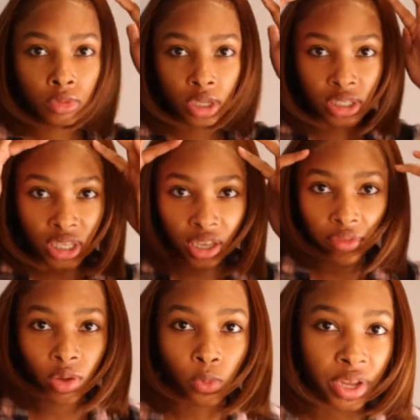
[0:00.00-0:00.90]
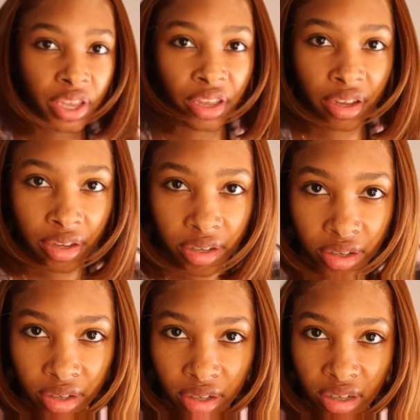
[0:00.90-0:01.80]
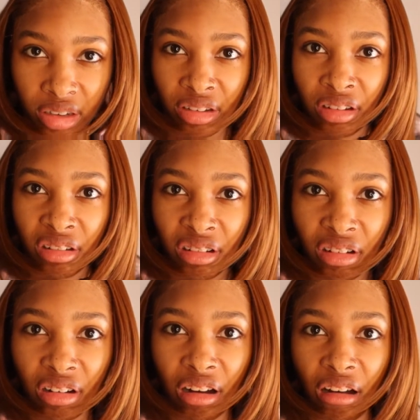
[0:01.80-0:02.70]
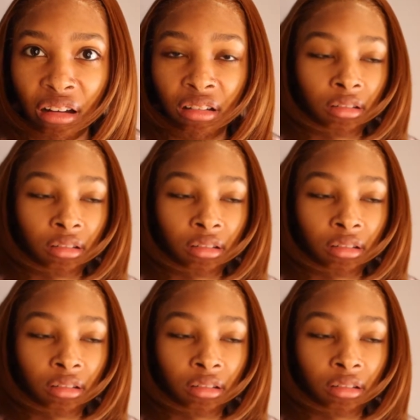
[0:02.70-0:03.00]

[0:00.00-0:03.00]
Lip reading: Is it giving wig? Oh,